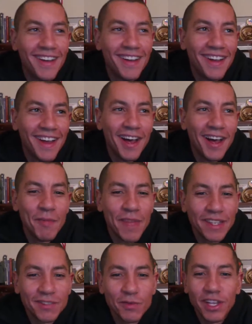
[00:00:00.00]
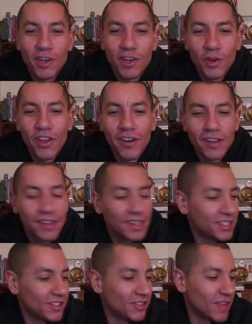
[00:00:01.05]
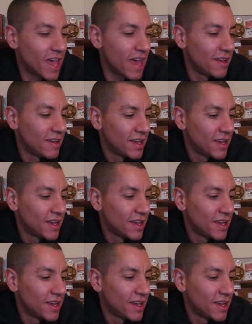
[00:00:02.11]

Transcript: That's really cool though that you do that.